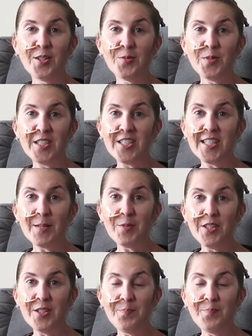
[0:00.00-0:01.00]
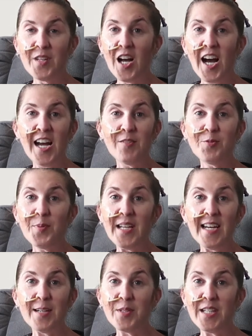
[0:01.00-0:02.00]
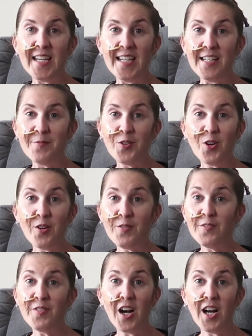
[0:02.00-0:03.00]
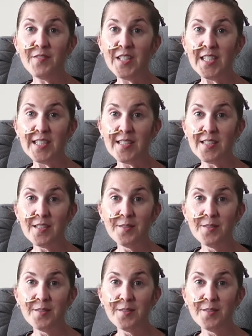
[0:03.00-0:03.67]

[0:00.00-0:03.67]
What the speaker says: which some of them I haven't been able to eat for over 5 years.